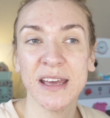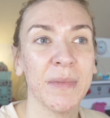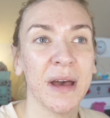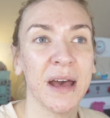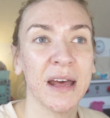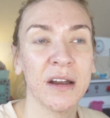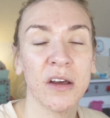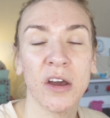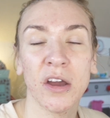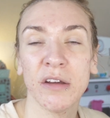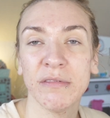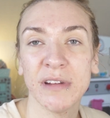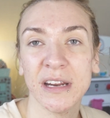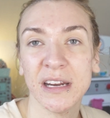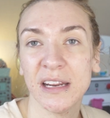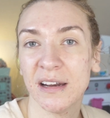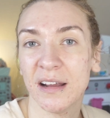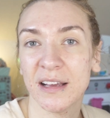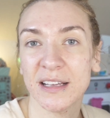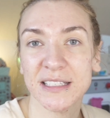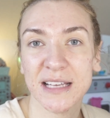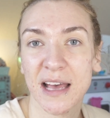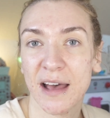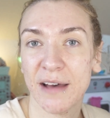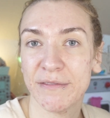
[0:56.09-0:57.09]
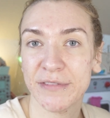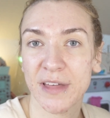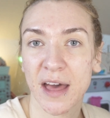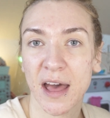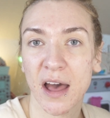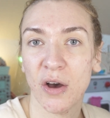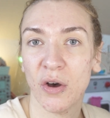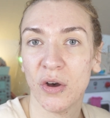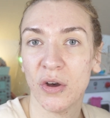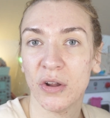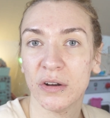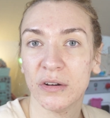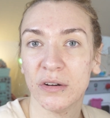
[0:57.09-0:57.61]
and I really like to have that
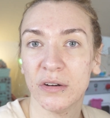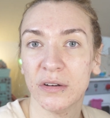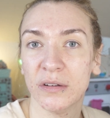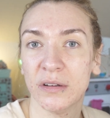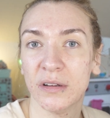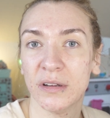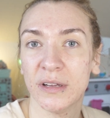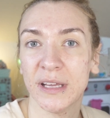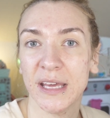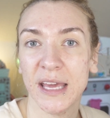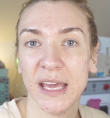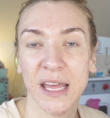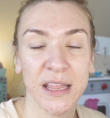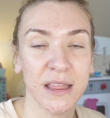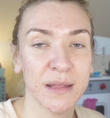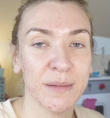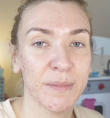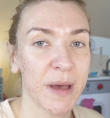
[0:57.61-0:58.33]
on in the